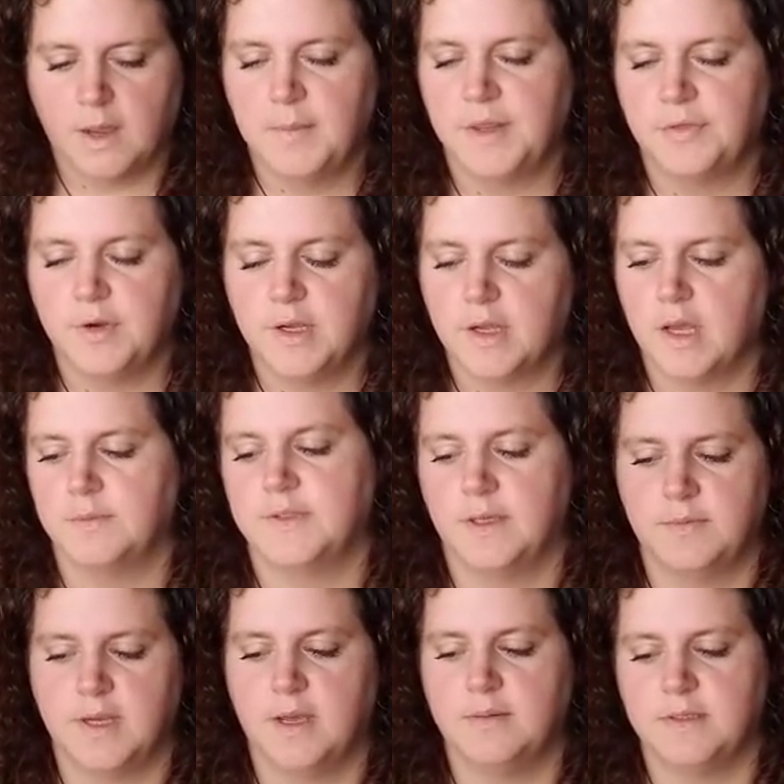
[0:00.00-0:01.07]
mean, Three of Cups
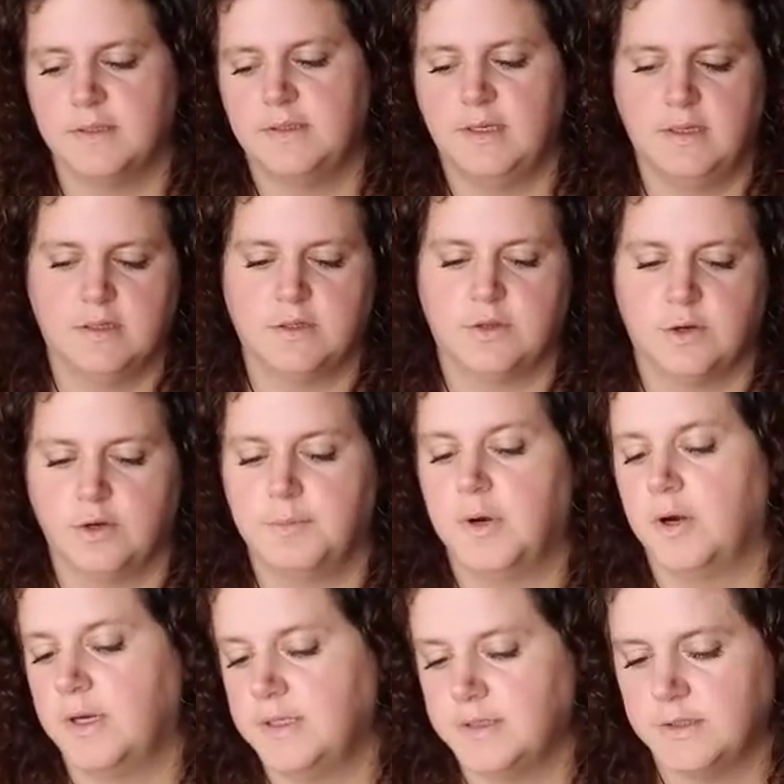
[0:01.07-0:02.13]
sometimes is seen as
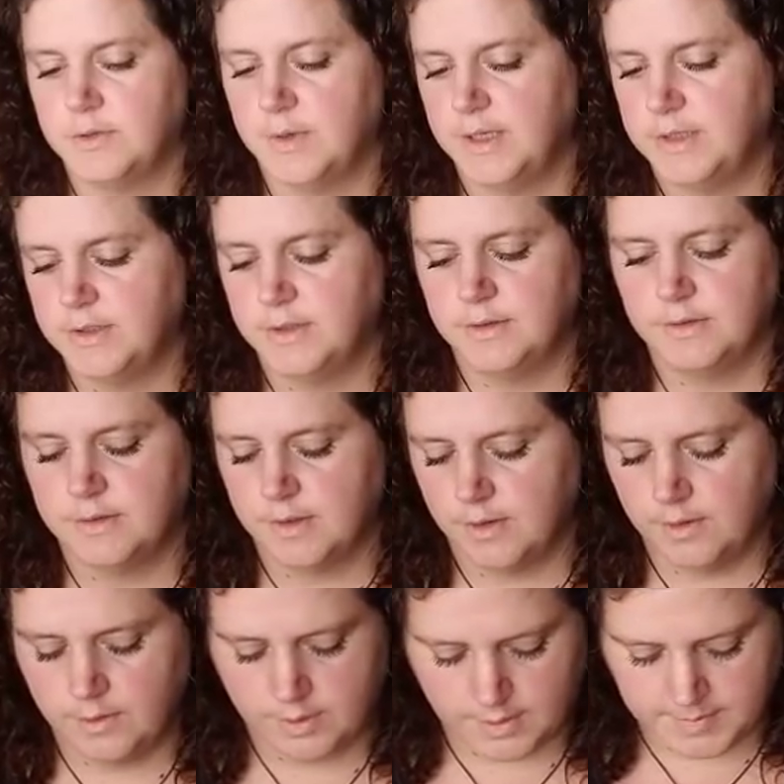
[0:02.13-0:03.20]
third-party situation,
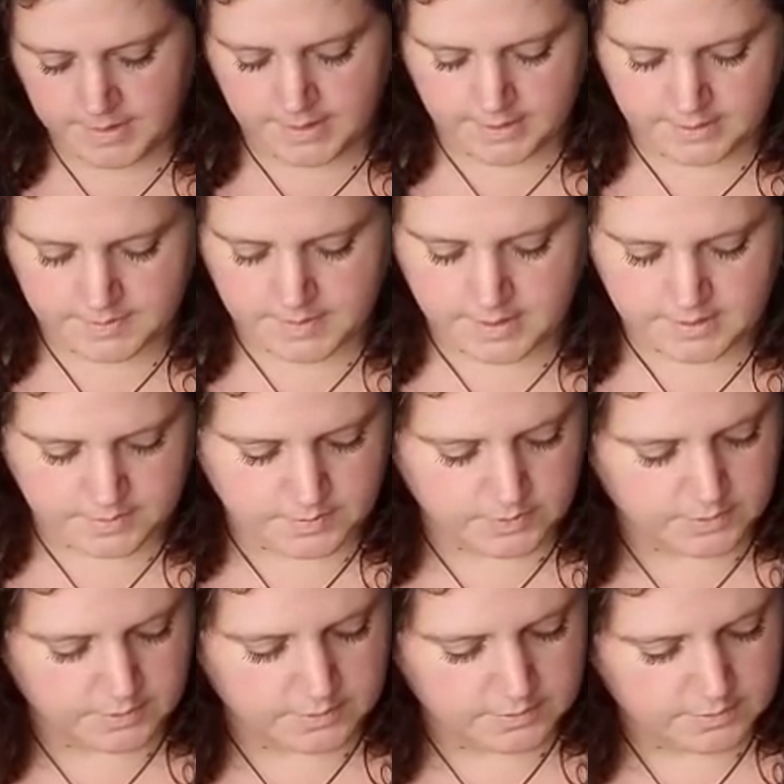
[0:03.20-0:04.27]
so, I mean, that is
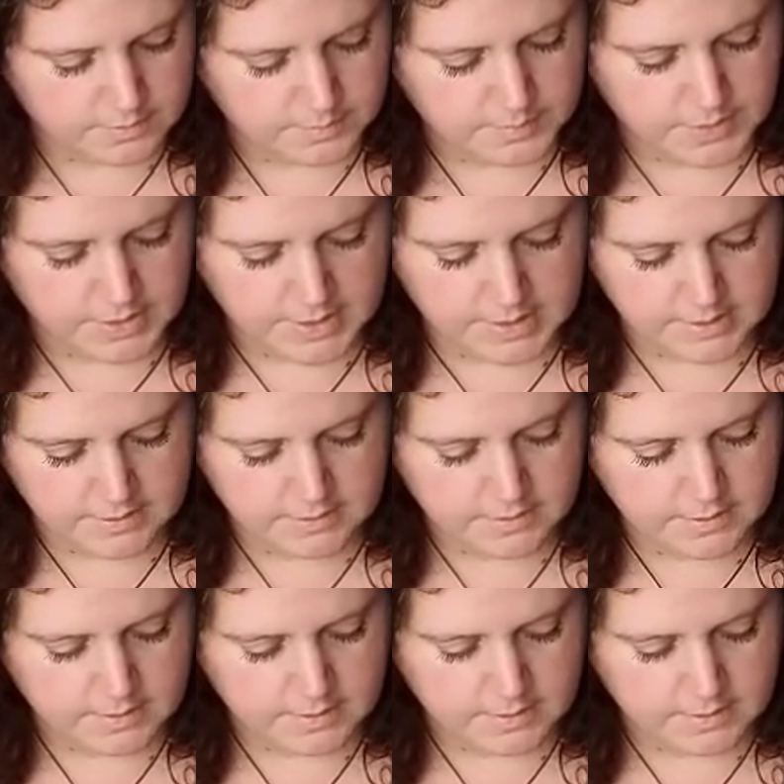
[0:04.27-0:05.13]
possible. But